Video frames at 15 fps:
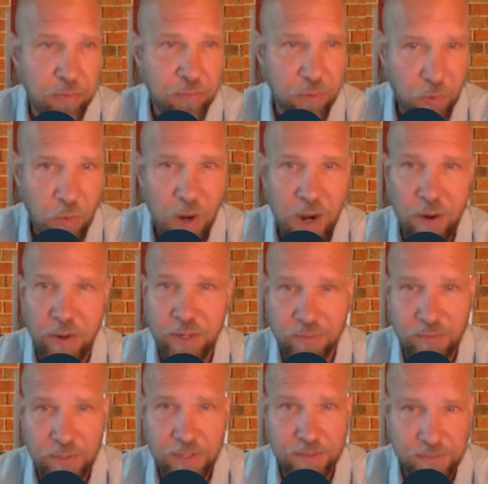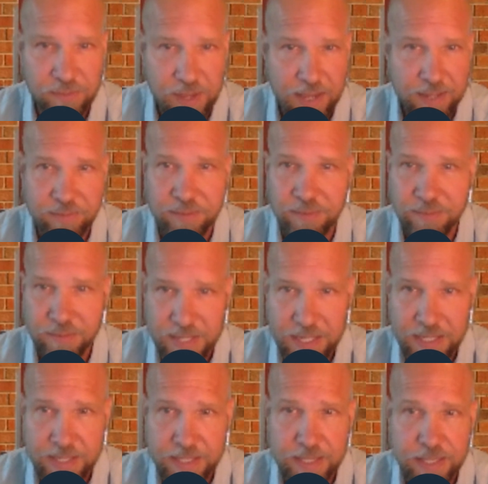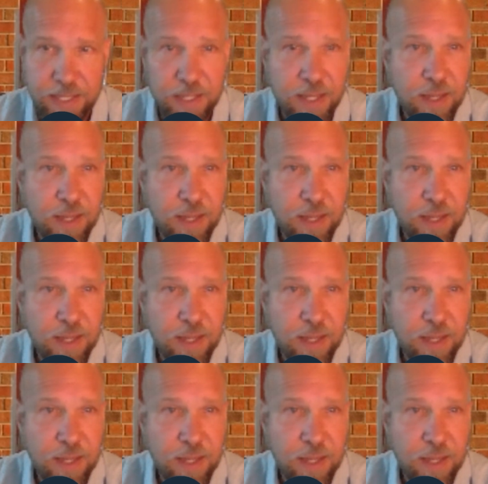of requiring CSIs as needed.